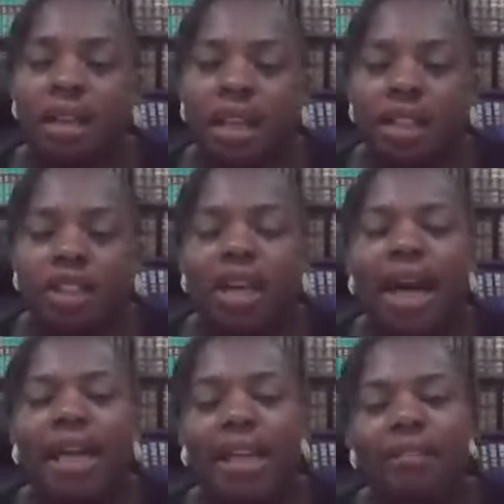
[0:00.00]
testator
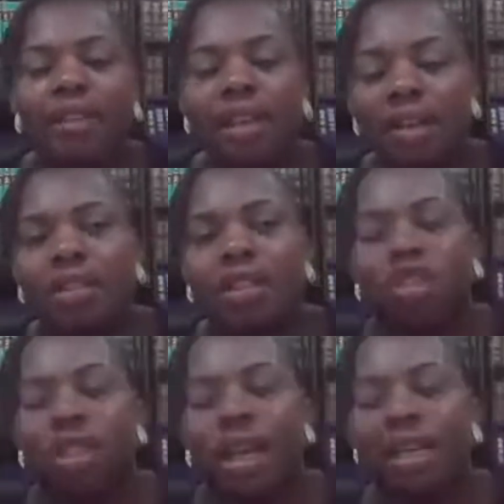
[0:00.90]
can give gifts,
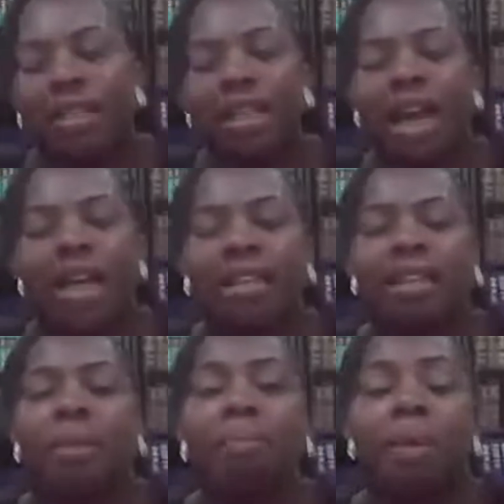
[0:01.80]
just like I said earlier, so
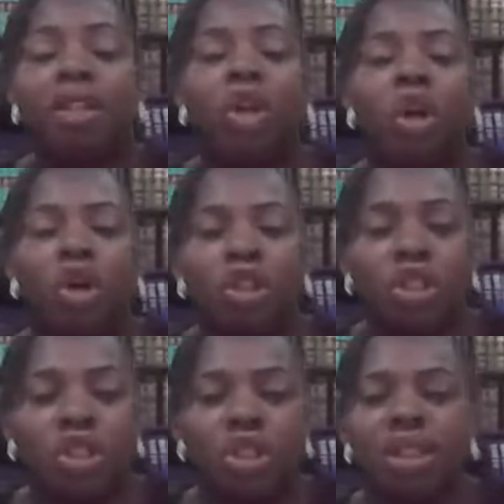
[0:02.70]
they're based on
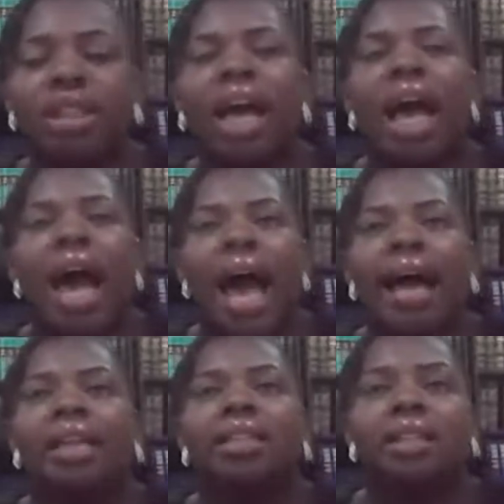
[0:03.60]
conditions.
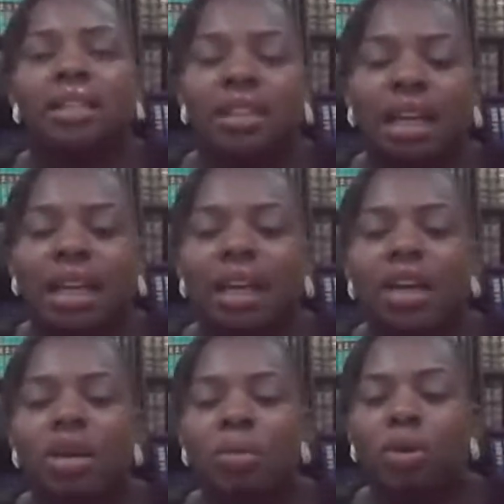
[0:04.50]
And they
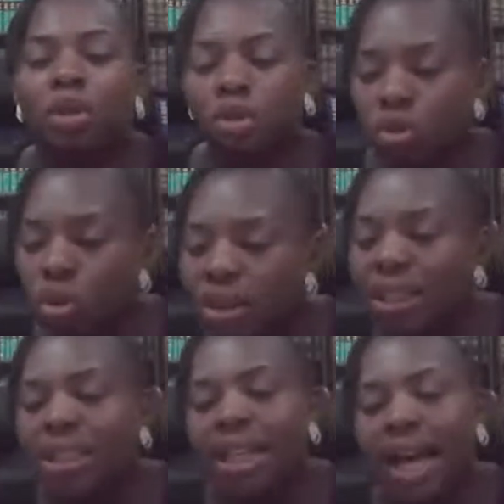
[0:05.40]
must note
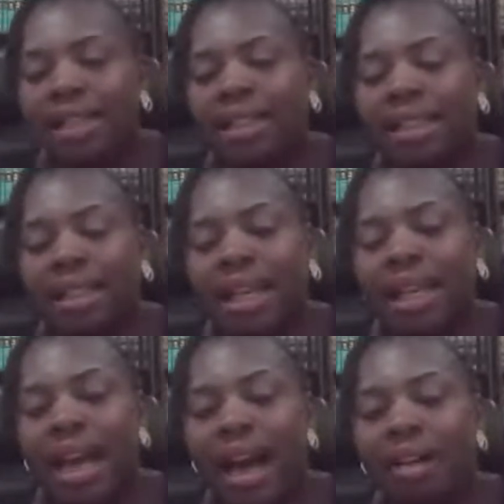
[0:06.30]
it as
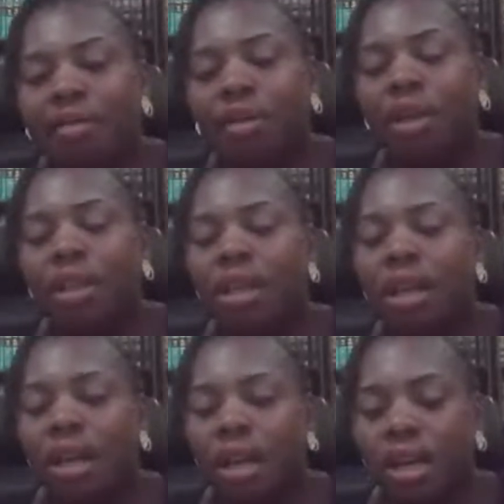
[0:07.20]
they have already,
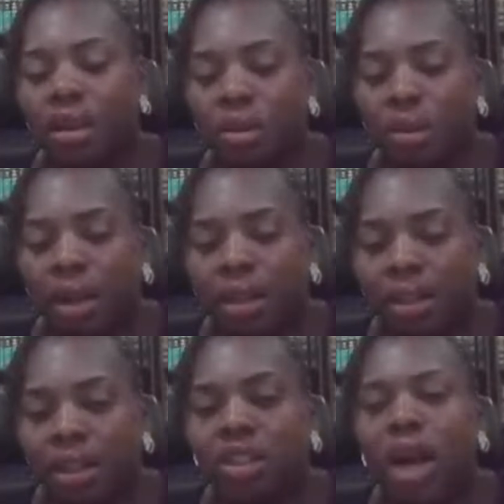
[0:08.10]
you know, as the
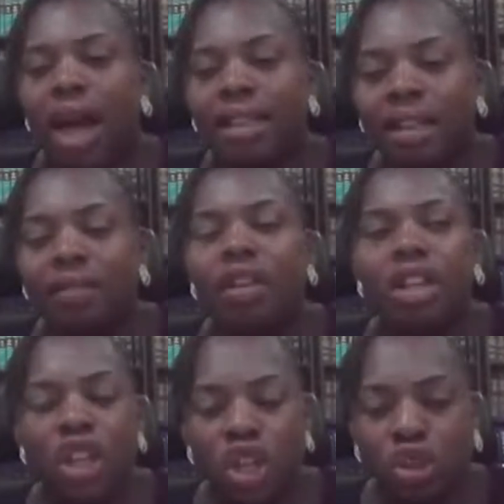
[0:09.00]
testator has given
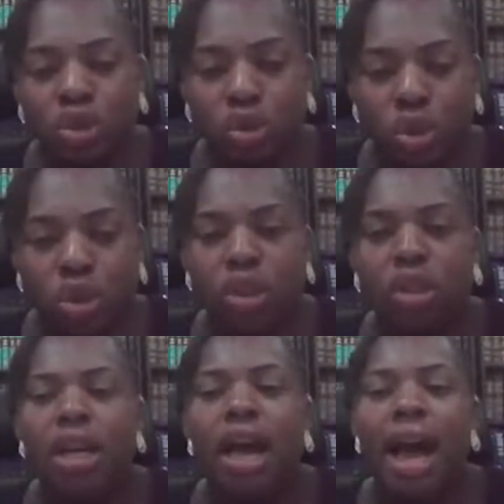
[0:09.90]
the instruction.
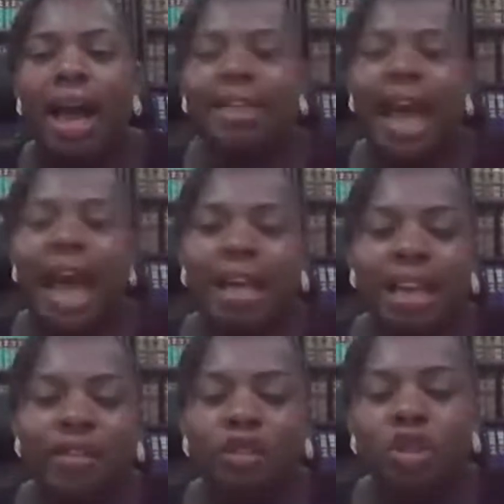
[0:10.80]
Are there
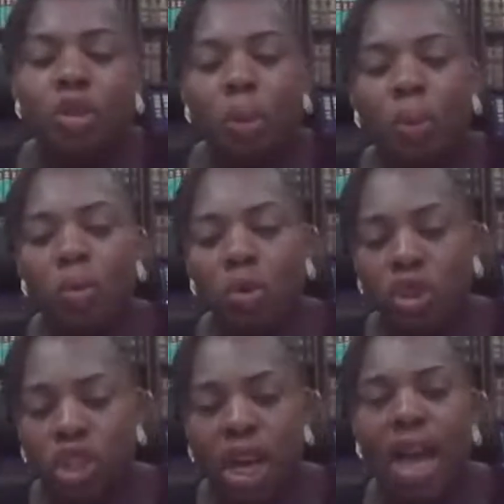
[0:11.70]
gifts two people will
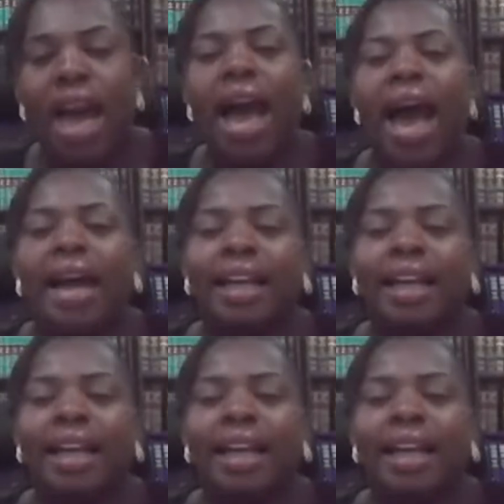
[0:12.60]
share? Are there